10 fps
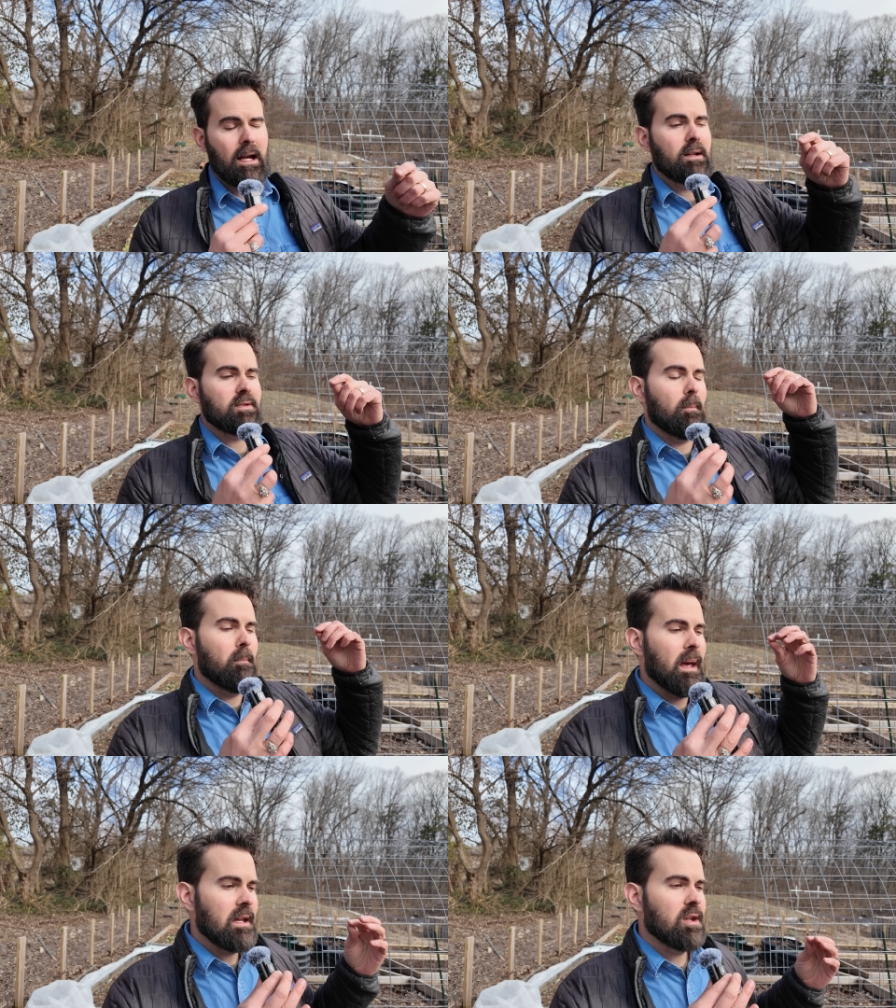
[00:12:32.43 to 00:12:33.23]
So
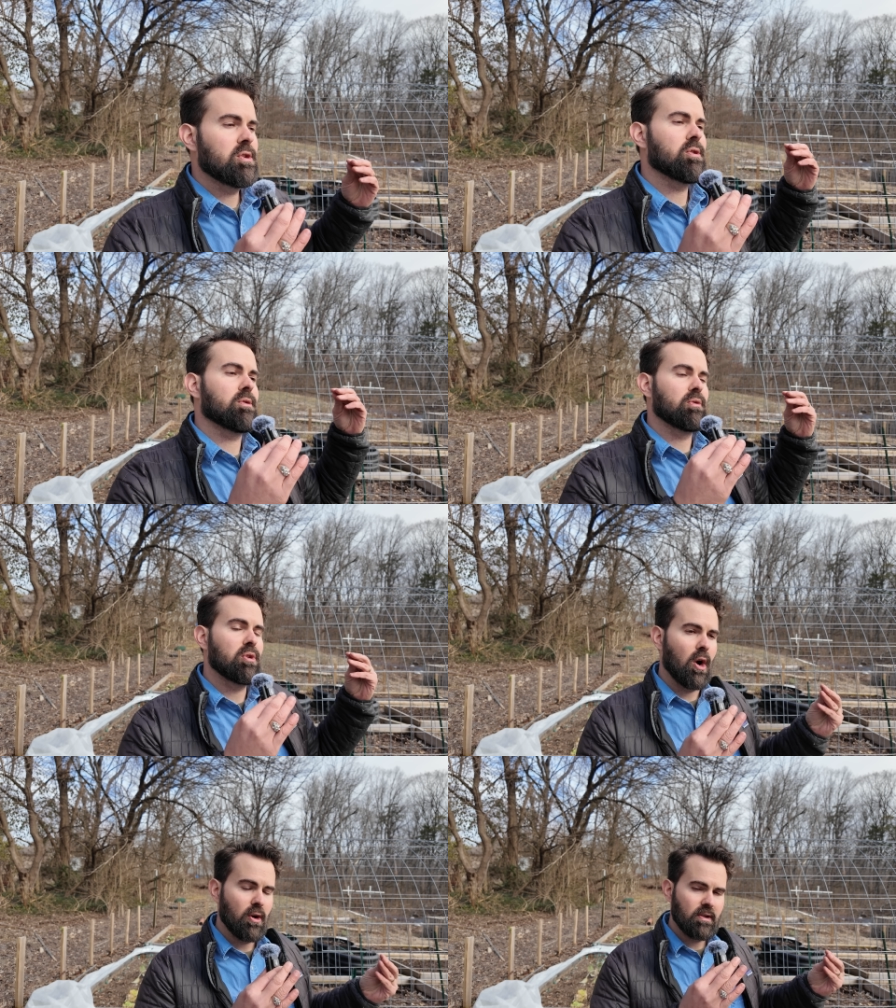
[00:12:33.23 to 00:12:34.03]
make your
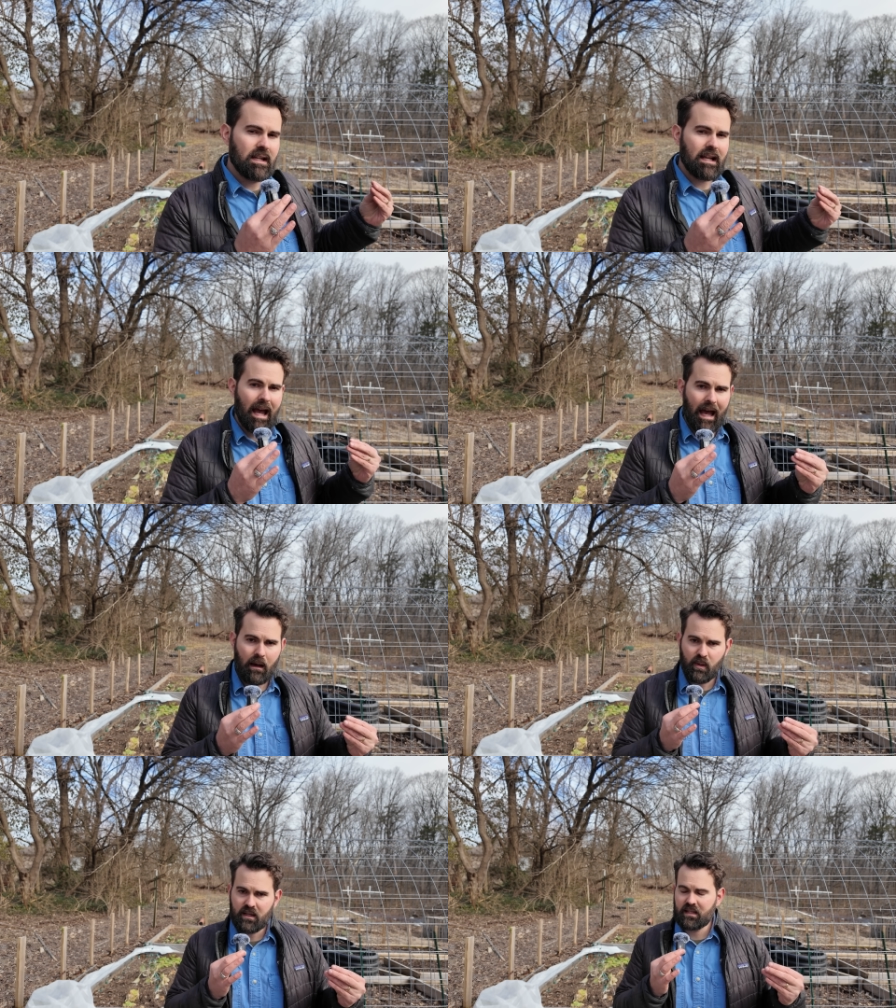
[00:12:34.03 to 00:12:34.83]
gardening
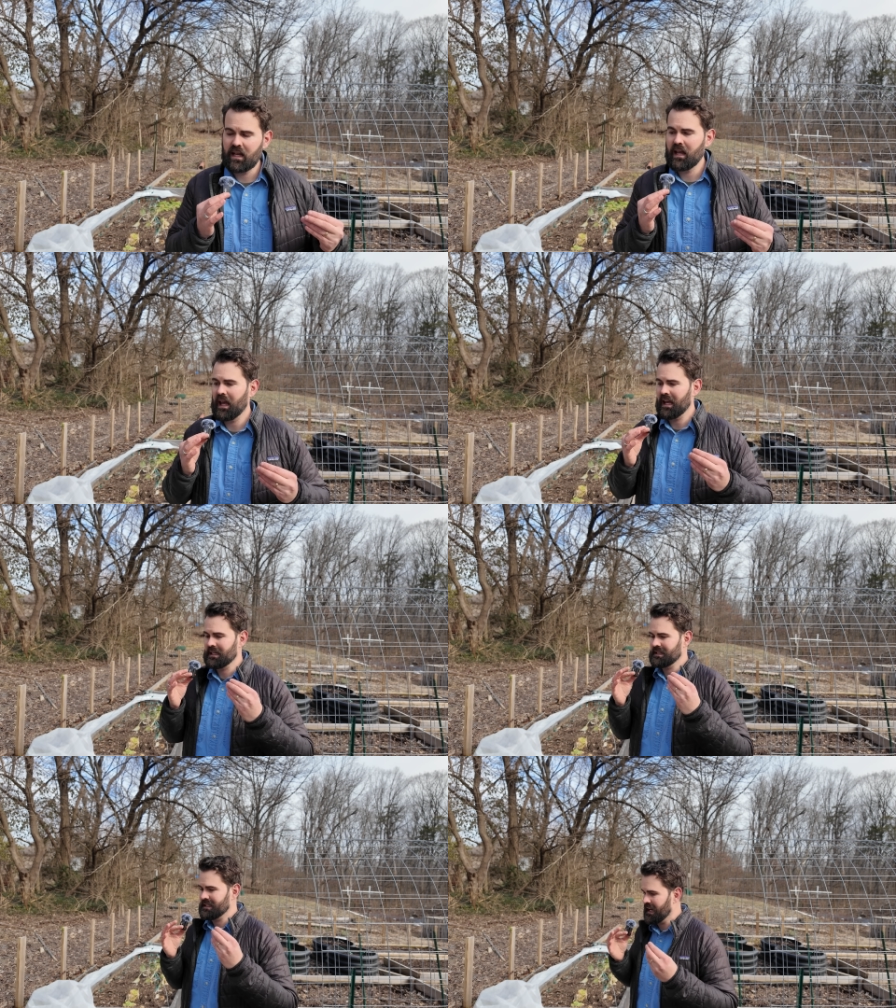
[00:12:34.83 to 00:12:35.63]
habit
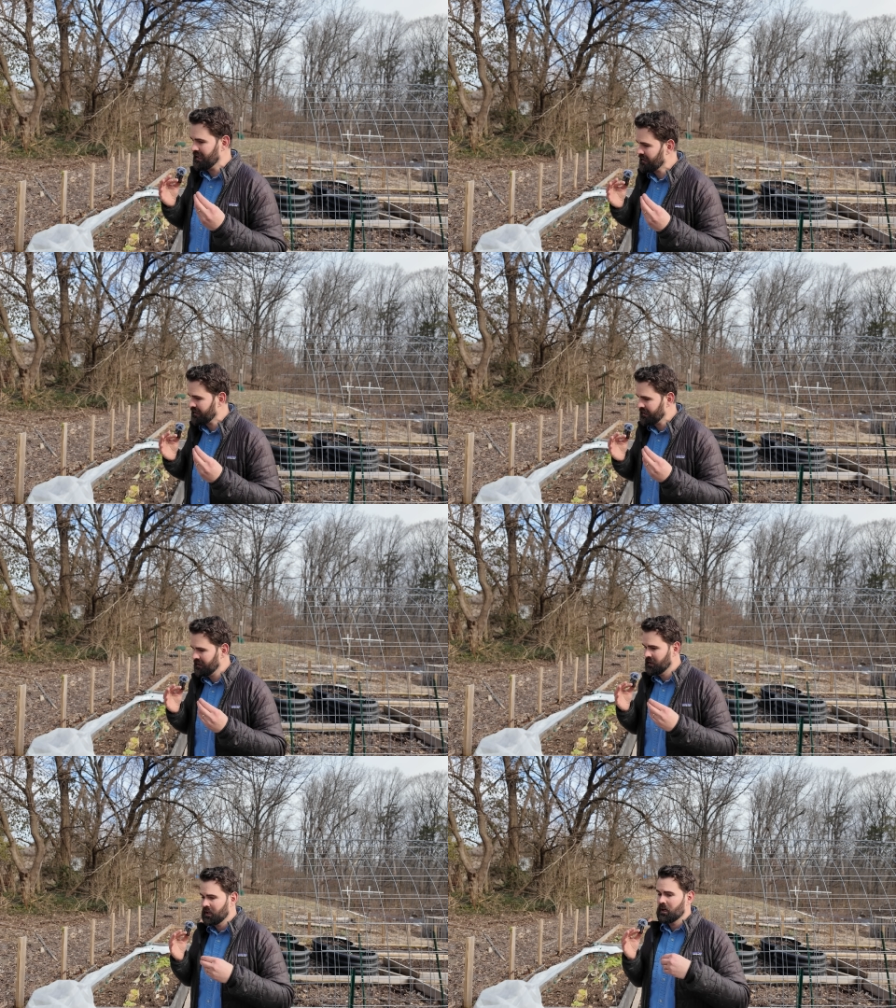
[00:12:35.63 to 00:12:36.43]
a daily,